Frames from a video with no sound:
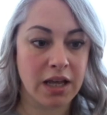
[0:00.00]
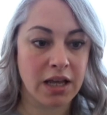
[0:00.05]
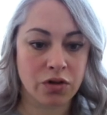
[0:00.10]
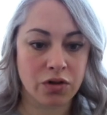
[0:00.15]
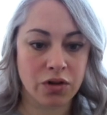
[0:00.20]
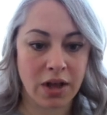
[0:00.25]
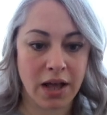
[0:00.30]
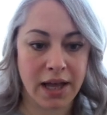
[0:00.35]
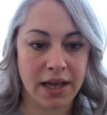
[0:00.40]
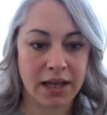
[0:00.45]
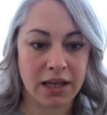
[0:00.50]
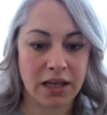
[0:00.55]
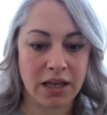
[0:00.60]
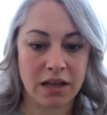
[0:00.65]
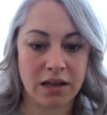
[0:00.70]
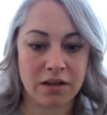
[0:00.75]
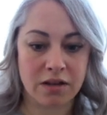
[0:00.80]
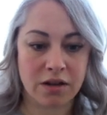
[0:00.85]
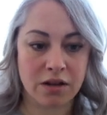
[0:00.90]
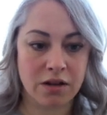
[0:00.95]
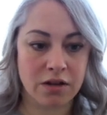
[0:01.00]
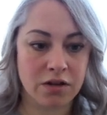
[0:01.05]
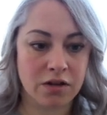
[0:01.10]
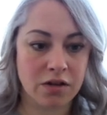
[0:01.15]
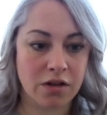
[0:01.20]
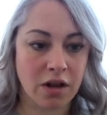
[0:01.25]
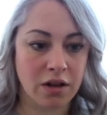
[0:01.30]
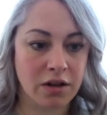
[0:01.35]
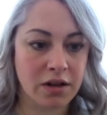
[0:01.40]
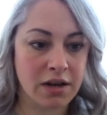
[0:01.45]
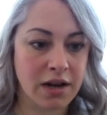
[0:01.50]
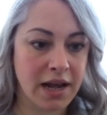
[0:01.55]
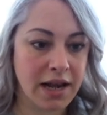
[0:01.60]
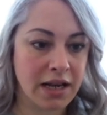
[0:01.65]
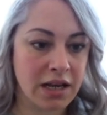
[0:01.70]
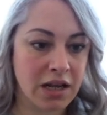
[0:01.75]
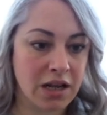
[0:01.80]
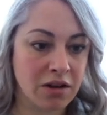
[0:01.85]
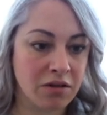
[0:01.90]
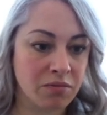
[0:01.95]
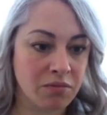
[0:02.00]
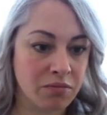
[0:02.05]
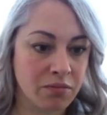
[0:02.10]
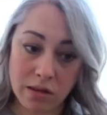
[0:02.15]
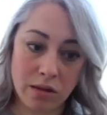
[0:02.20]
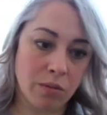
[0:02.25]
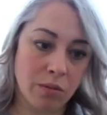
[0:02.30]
it's like it's consolidating,